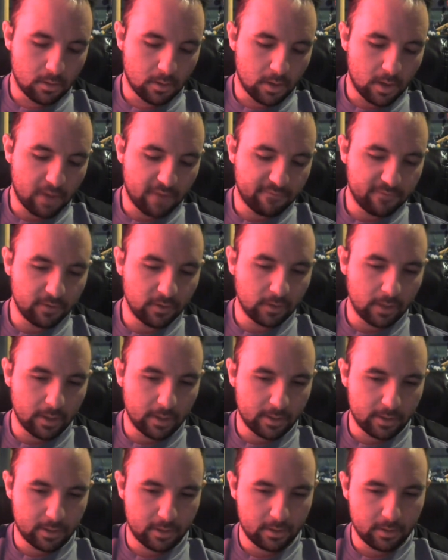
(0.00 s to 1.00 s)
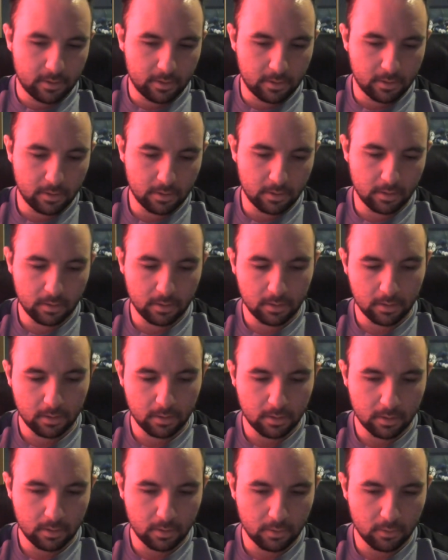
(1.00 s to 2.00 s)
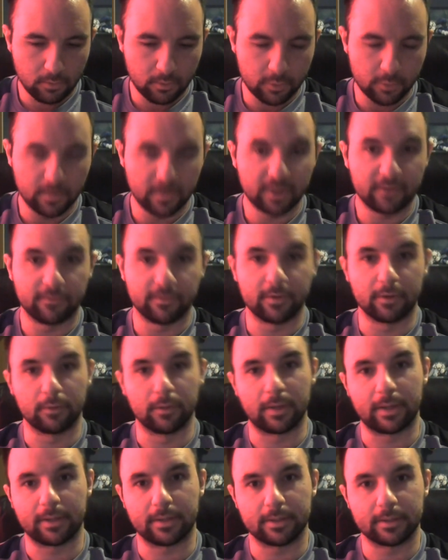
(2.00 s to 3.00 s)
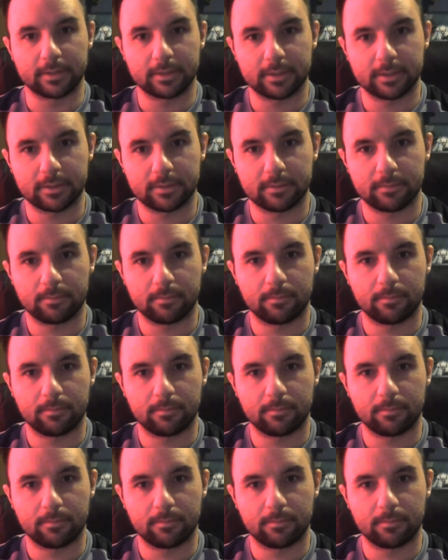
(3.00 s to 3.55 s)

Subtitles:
I feel like when you make a video like this,